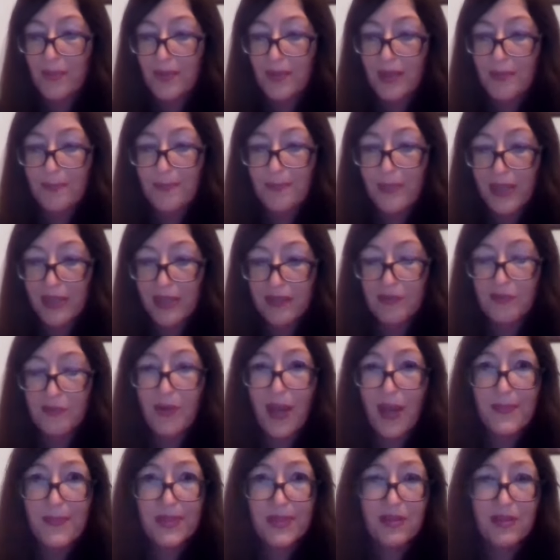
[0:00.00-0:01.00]
a bigger
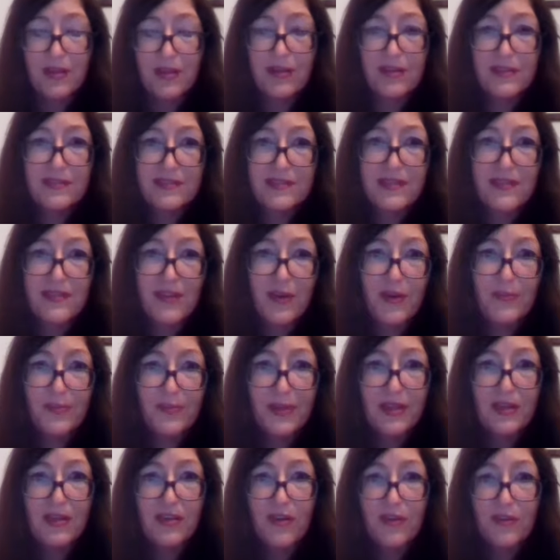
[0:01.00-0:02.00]
webinar, so there'll
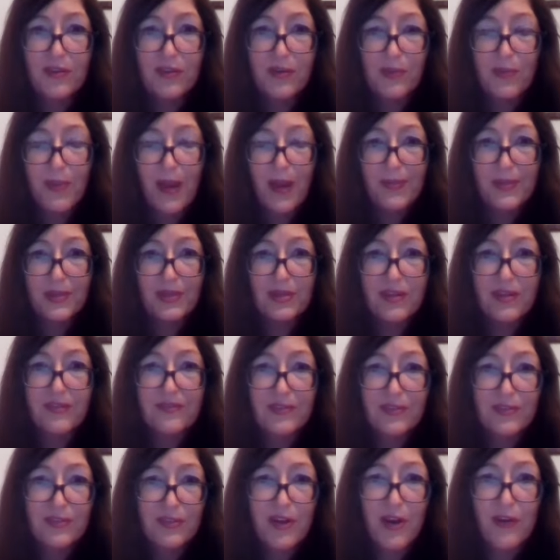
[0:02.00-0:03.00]
be a longer
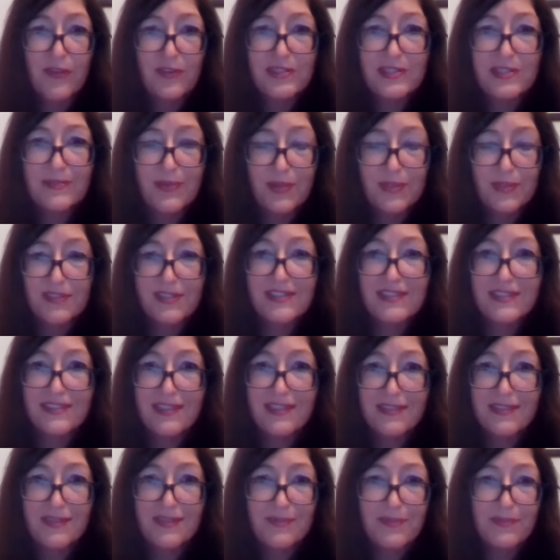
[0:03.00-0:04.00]
webinar on
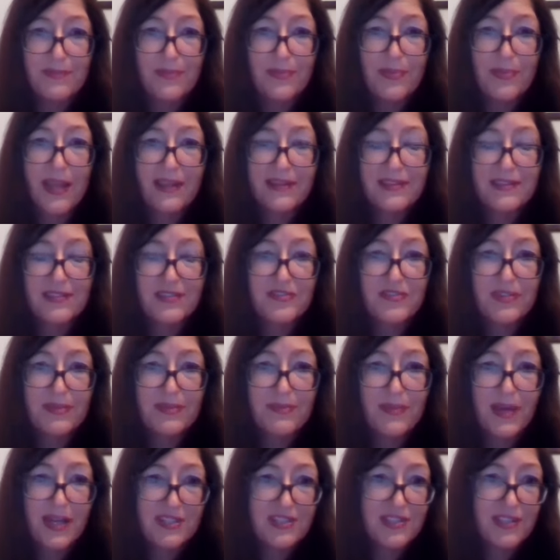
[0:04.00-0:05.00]
correspondences and planetary
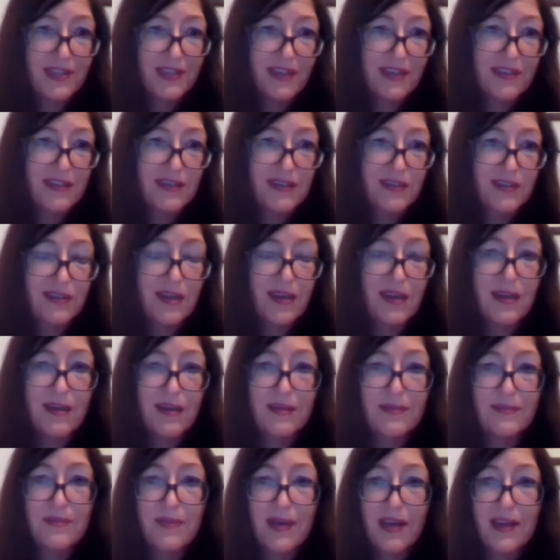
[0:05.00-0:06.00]
magic,
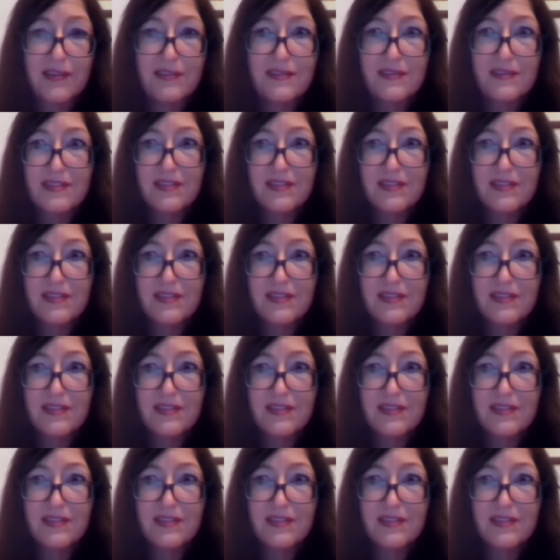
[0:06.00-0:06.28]
and